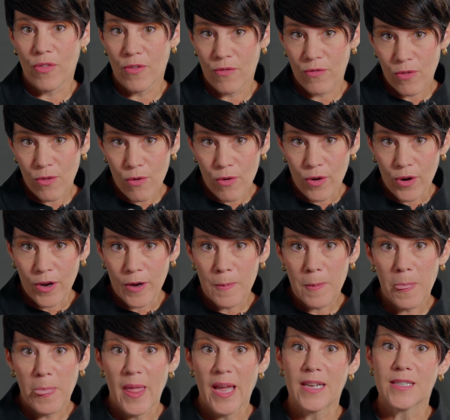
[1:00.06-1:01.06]
the floor
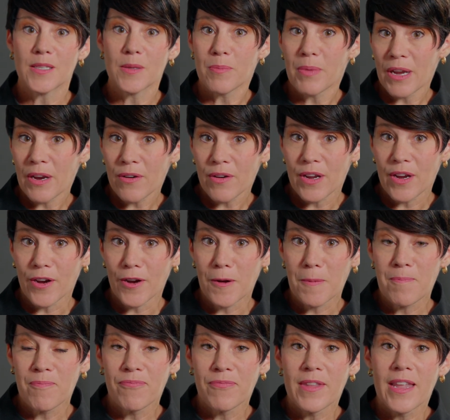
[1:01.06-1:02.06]
as a barrier.
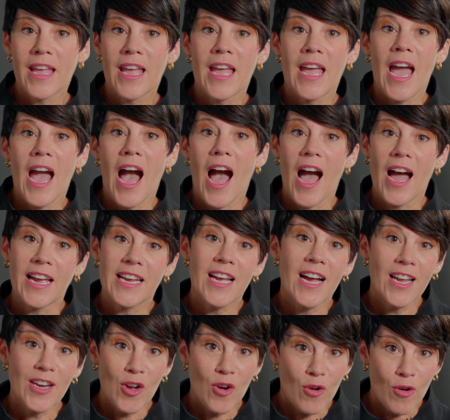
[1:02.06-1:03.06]
I
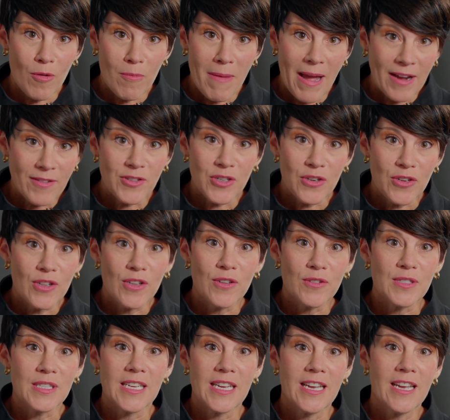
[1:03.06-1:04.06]
got home after
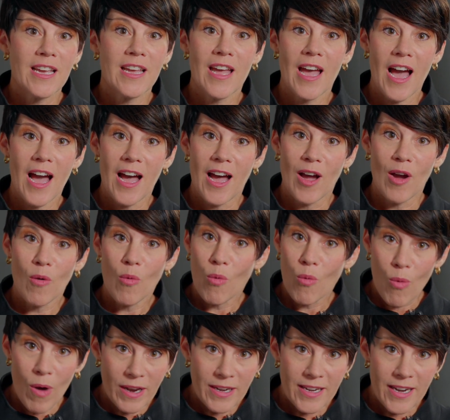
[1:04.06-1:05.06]
closing
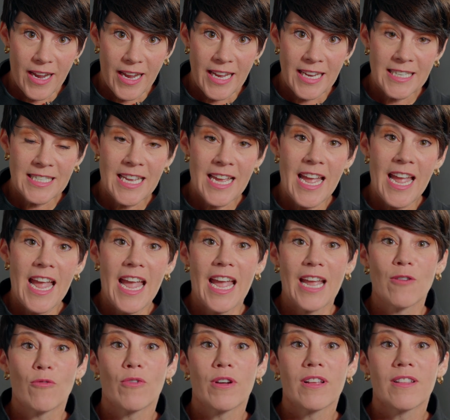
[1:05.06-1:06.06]
one night
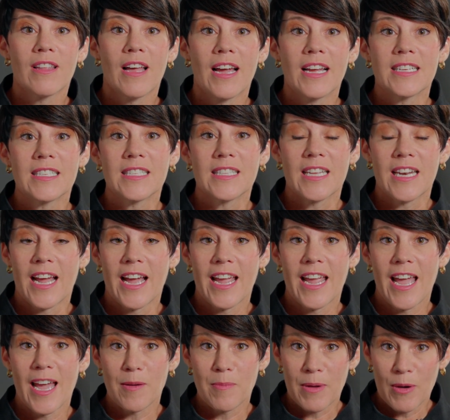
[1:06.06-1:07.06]
and realized that I
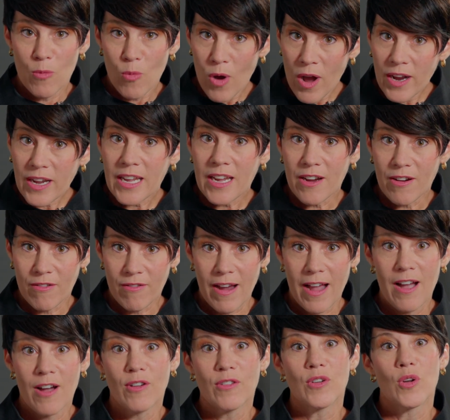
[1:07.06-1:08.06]
had been walking
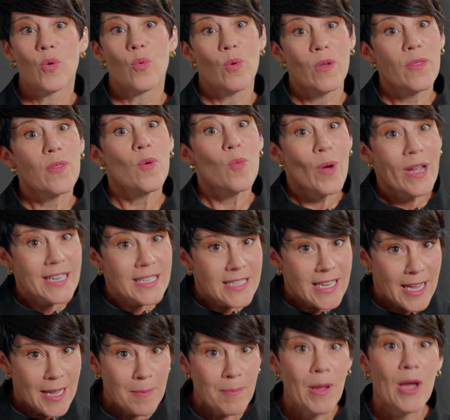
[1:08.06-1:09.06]
around with the white
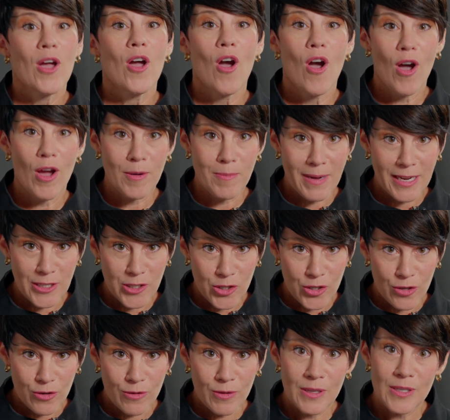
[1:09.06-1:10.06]
tape on my
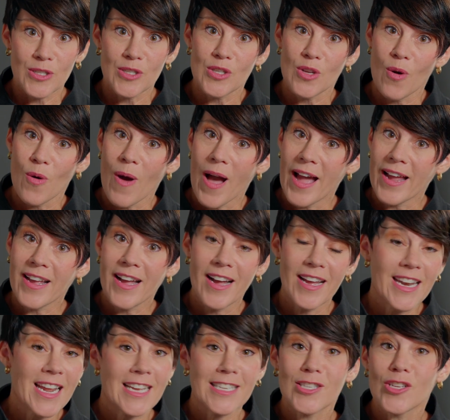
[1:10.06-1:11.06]
shoe. So I
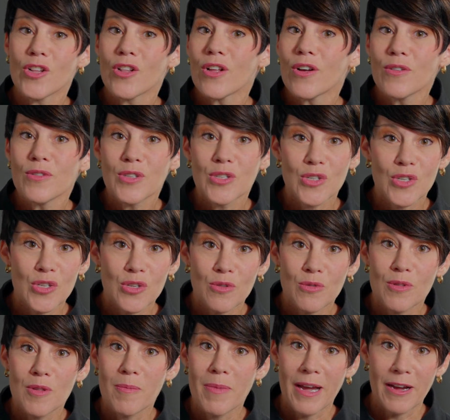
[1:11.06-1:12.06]
got as close
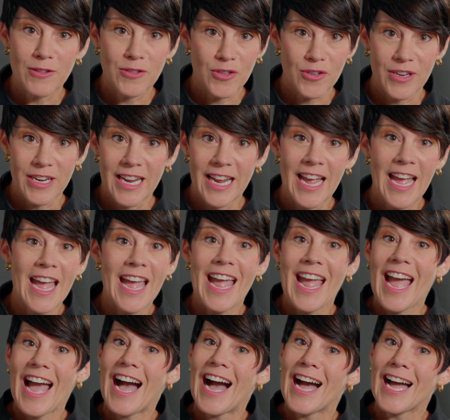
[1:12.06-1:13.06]
to the boundary
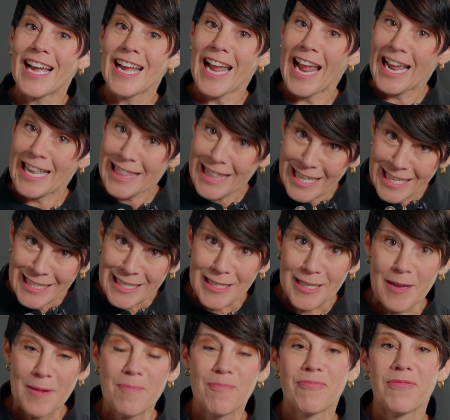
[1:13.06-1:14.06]
and then
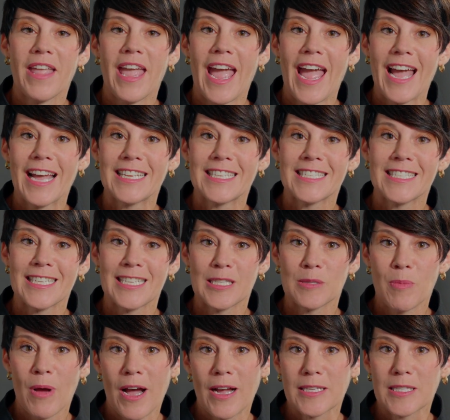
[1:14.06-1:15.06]
some as
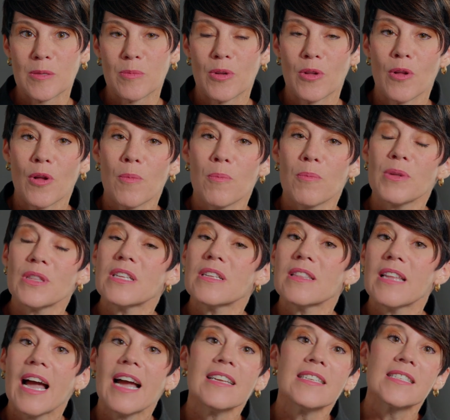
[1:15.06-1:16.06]
is possible. But the
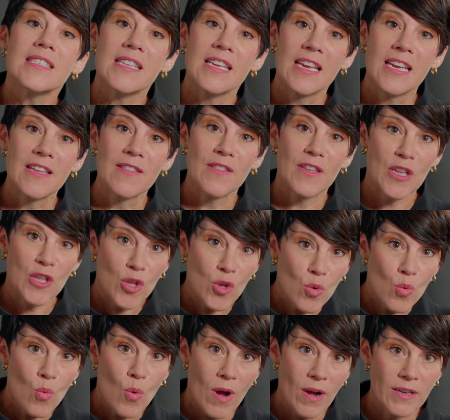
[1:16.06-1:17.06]
last thing that
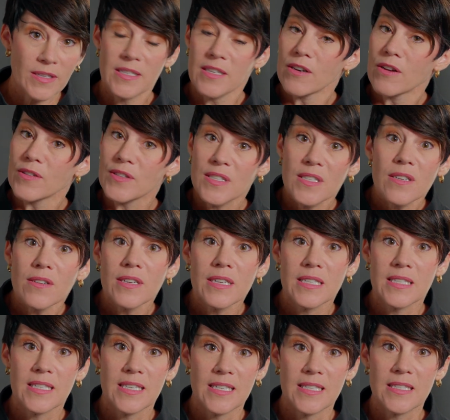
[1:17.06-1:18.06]
you want, in all
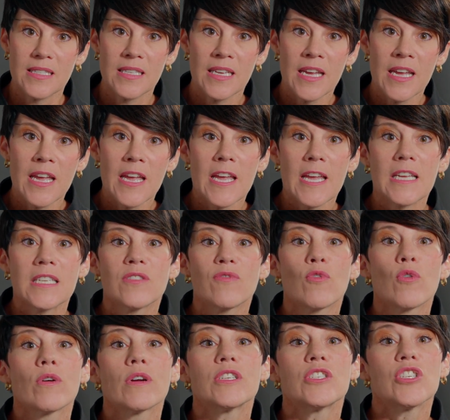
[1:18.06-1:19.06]
seriousness, is
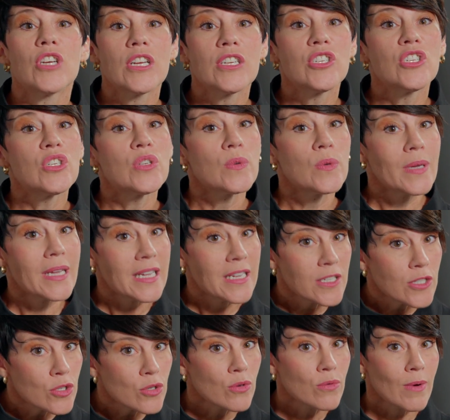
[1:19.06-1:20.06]
for a judge to
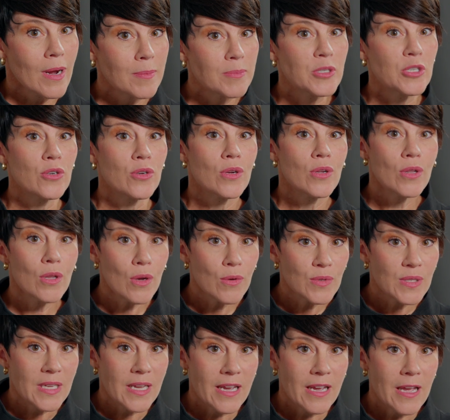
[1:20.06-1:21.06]
interrupt your
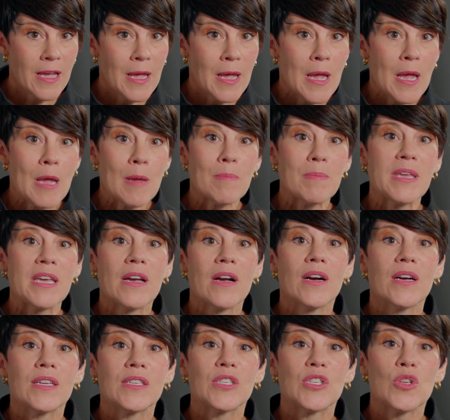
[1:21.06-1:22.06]
closing
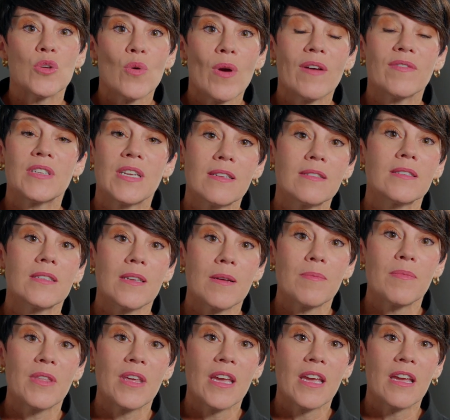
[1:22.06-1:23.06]
because you have done
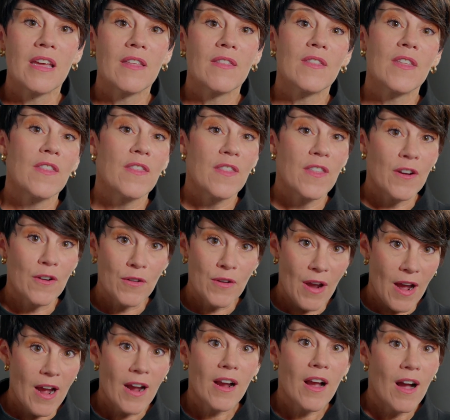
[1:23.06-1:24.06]
something that they're
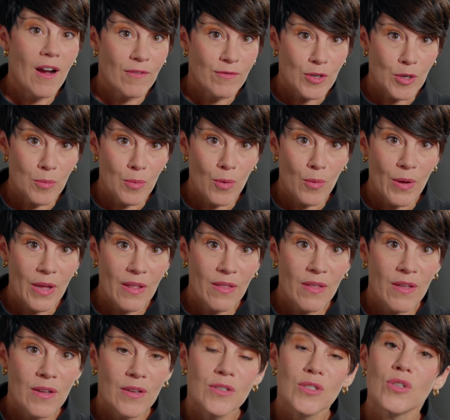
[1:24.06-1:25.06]
not comfortable with.
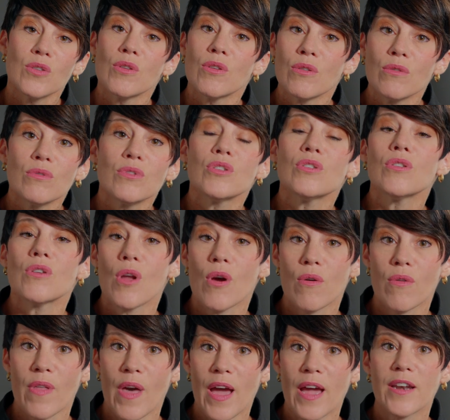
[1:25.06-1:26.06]
So you should
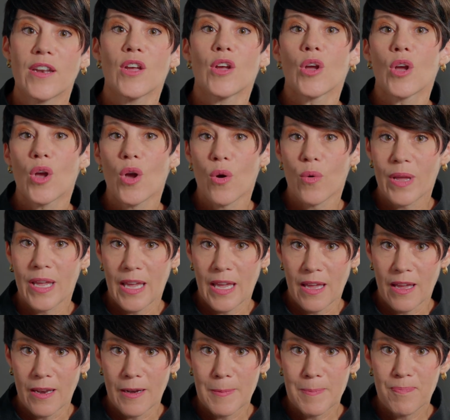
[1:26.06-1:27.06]
know that going
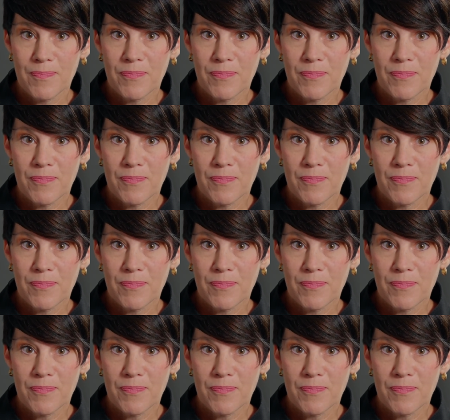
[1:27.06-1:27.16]
in.